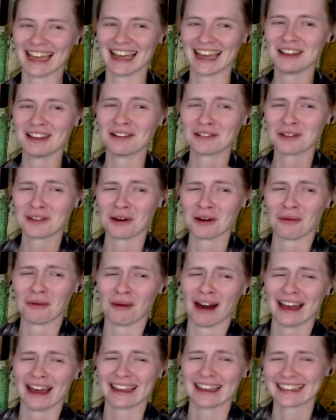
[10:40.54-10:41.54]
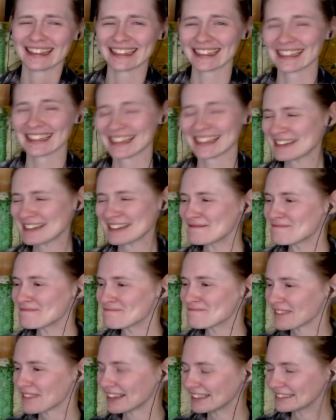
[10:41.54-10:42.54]
I don't know why.
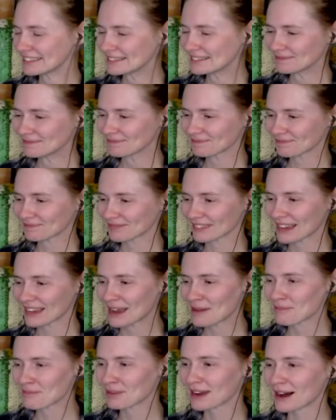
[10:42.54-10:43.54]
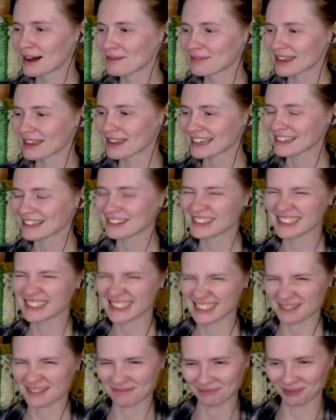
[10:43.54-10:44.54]
but I'm like, oh, it's
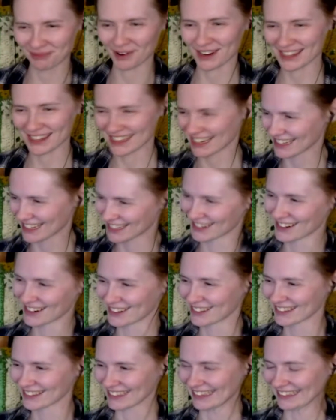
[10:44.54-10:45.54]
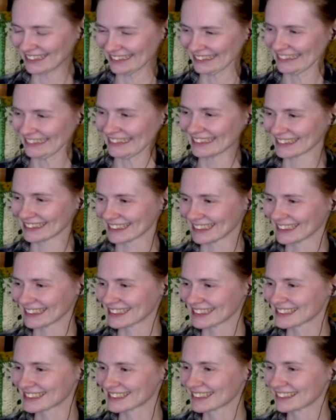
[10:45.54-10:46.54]
such a boy thing and a girl thing like
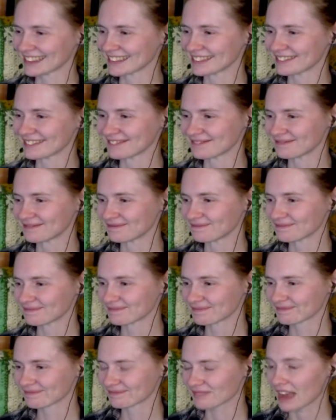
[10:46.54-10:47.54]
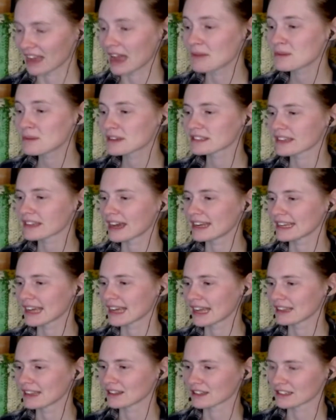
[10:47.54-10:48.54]
this. I'm excited to
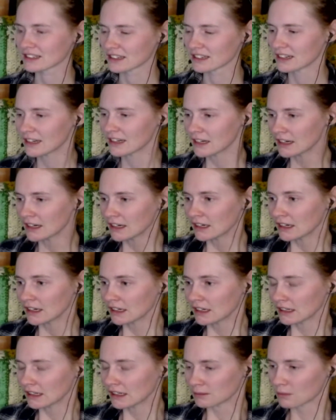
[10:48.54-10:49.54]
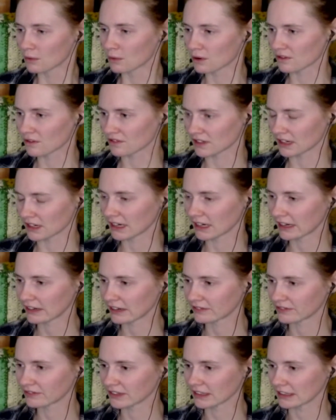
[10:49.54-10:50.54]
kind of look into more of the
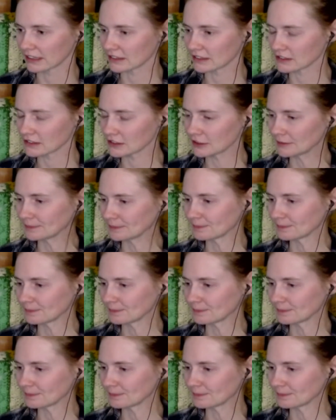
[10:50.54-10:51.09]
villains.